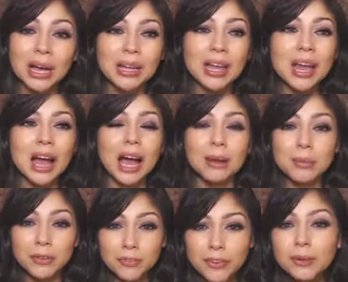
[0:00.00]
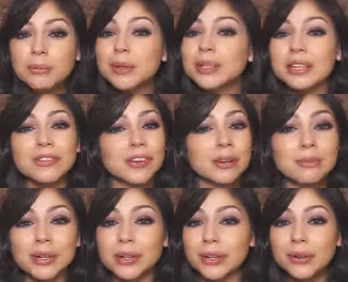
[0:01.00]
I'm a firm believer
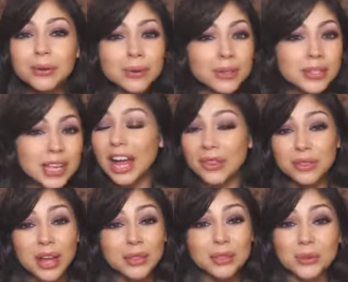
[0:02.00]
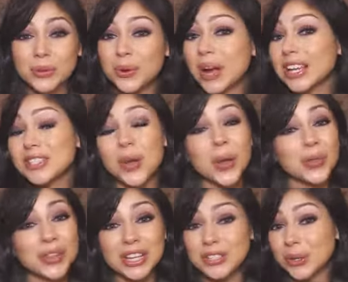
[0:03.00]
in miracles and that through Christ
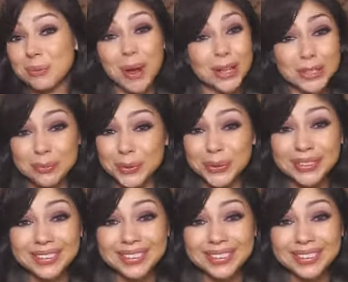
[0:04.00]
all things are possible.